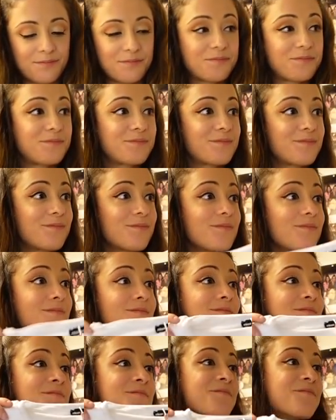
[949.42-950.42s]

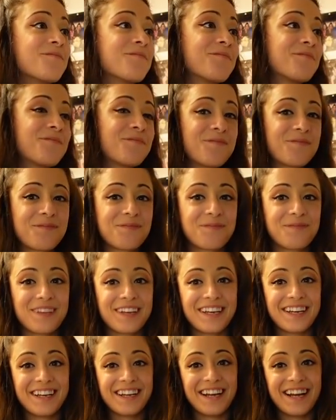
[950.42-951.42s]
Oh.
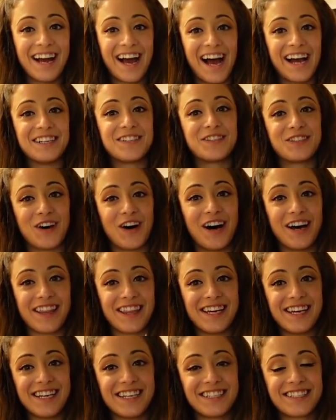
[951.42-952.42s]
I saw
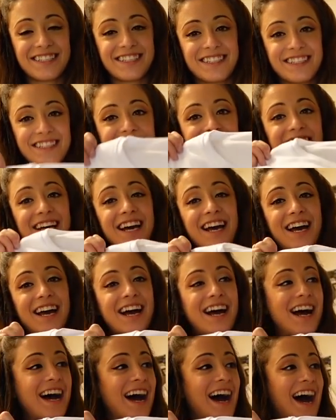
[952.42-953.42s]
this. Don't
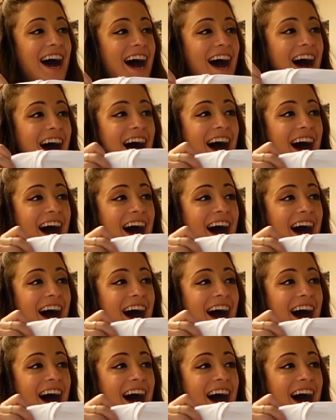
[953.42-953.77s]
did they?